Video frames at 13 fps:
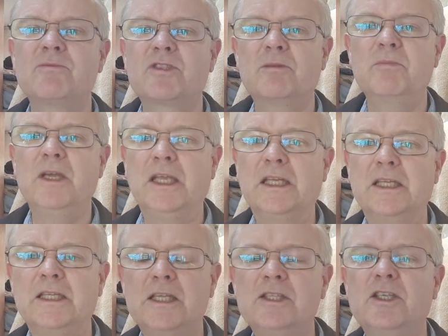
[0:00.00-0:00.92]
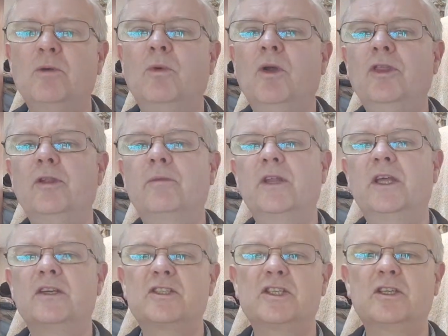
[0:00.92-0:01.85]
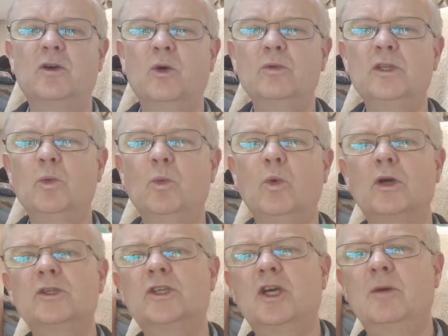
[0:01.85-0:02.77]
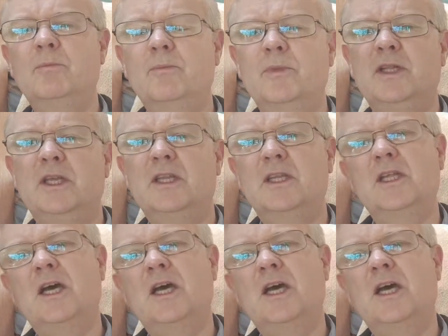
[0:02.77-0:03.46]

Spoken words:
to me, in India want them. There's only one company that